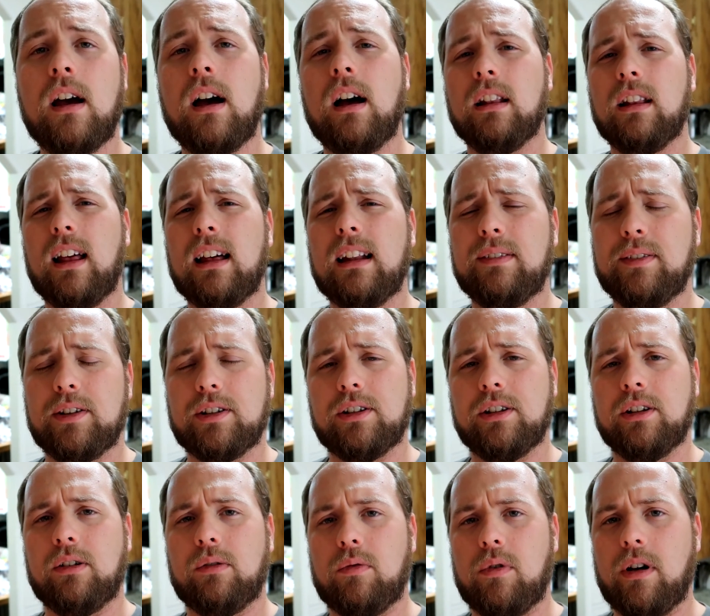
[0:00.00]
A lot of it's
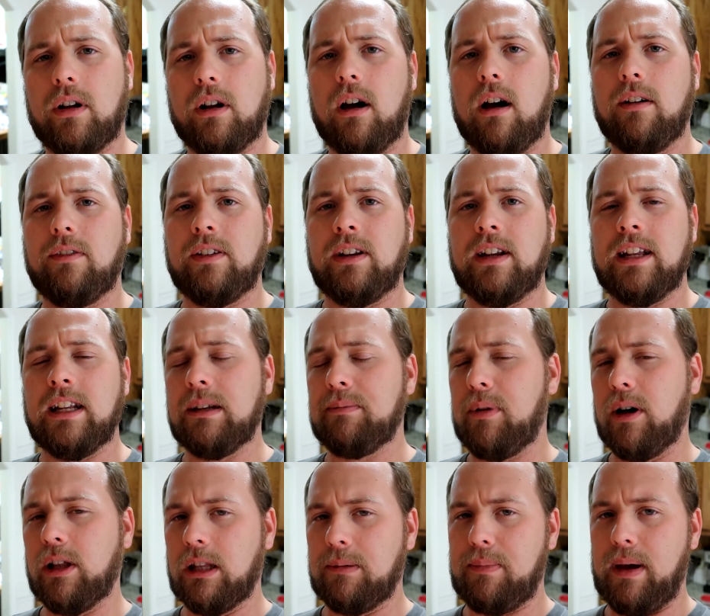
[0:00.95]
going to run off and end
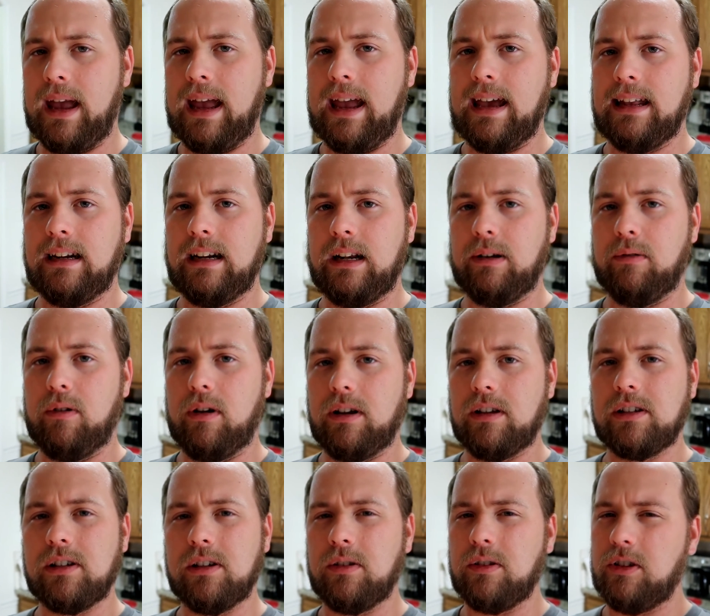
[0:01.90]
up on the pan
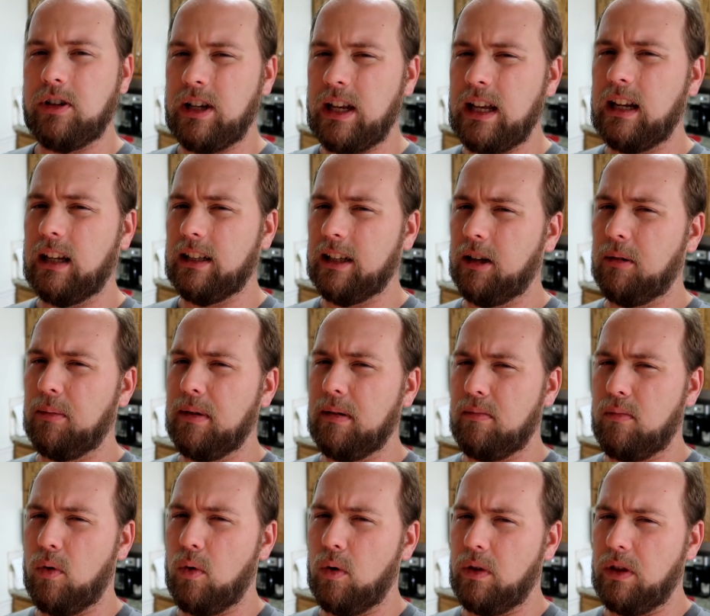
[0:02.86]
anyway, so you need a little
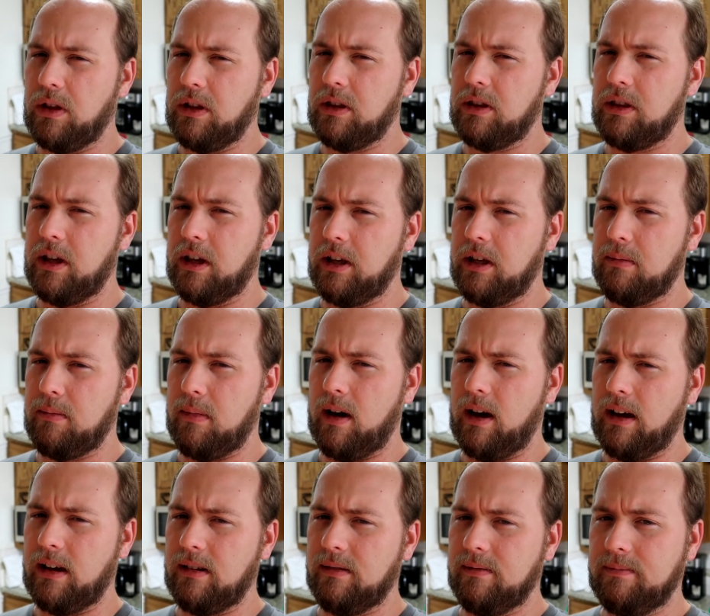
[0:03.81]
bit more than you think you
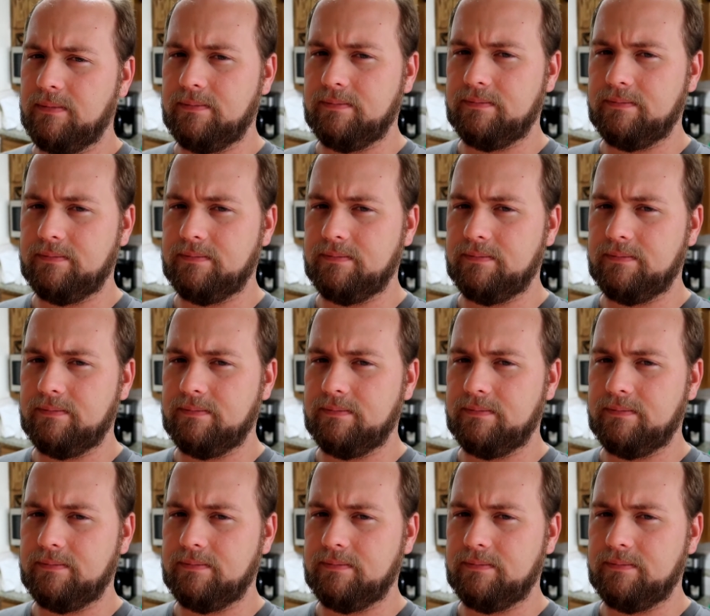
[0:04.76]
might.